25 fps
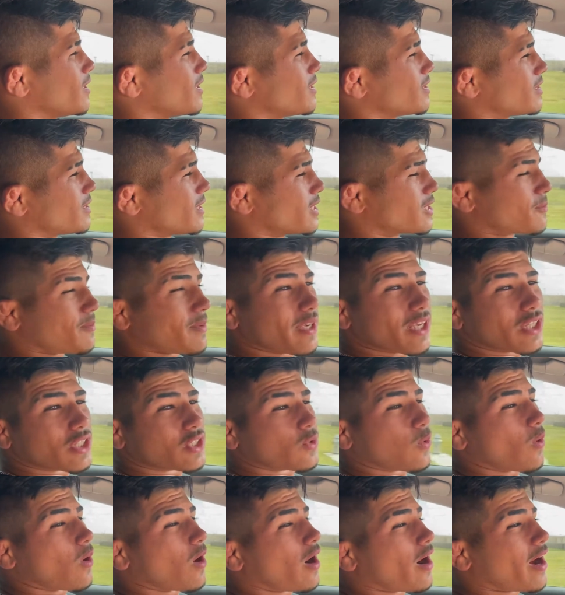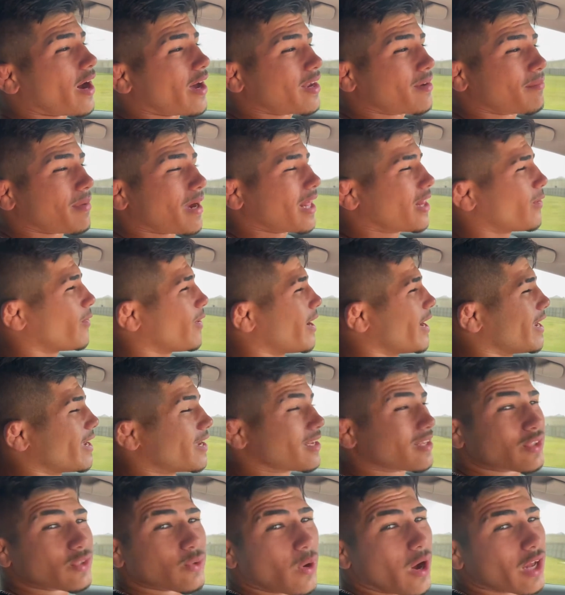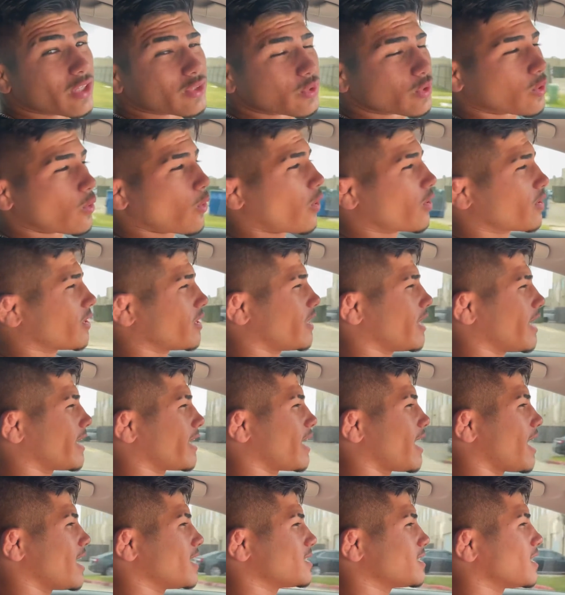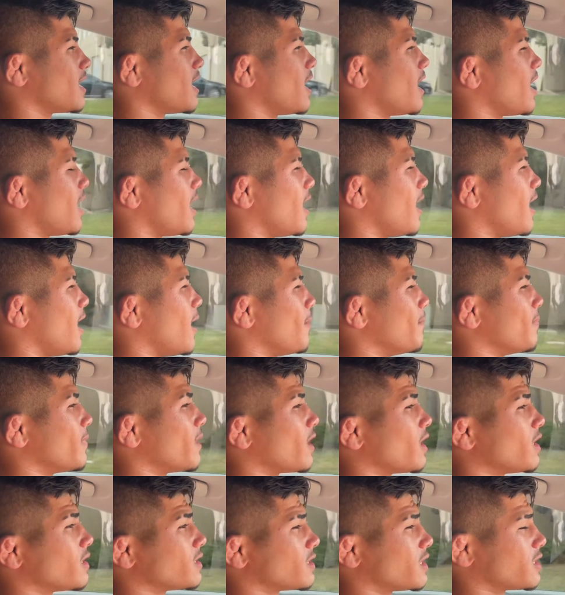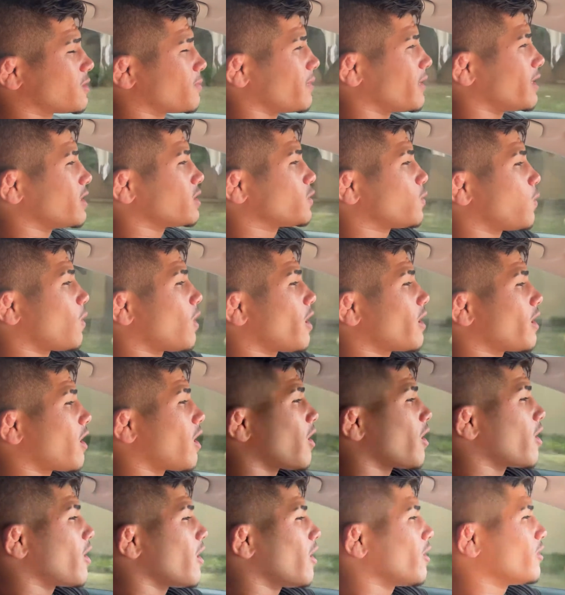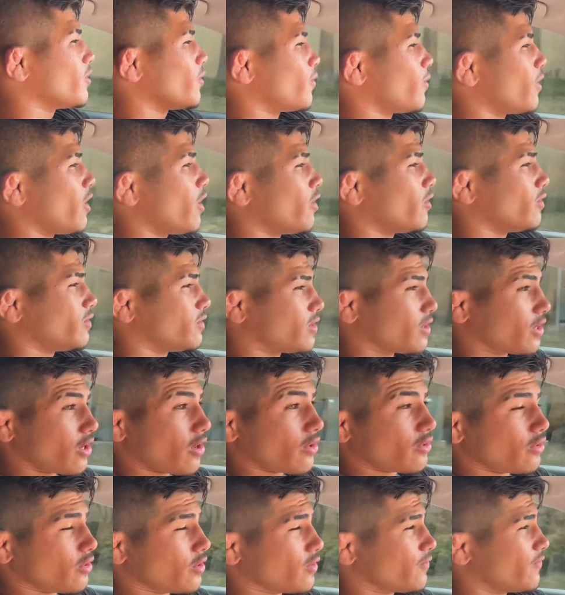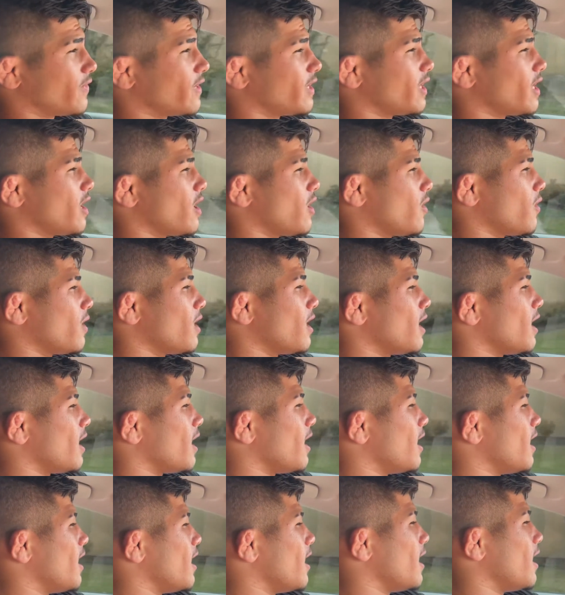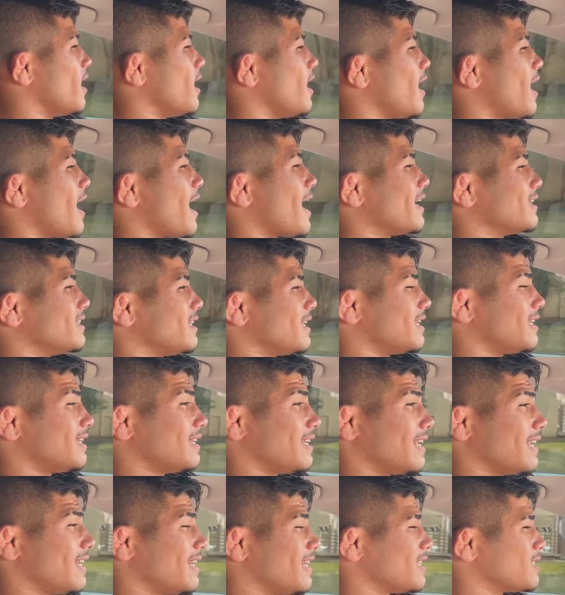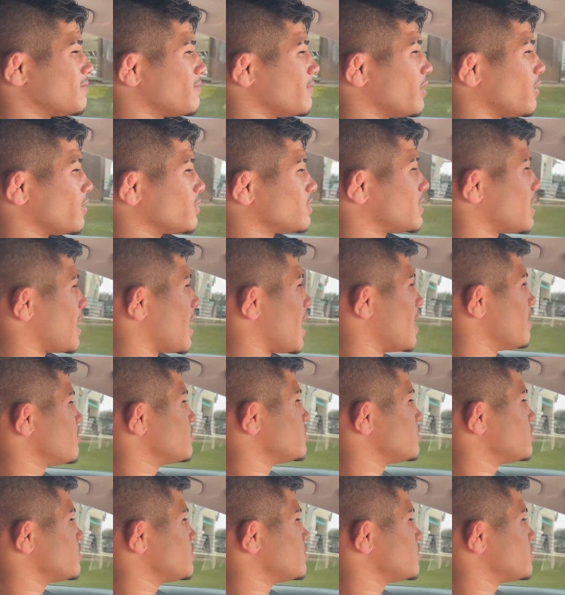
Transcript: since me and Tuan, by the way, Tuan's recording today, guys. Since me and Tuan are on the road to go do this video, it is meal time.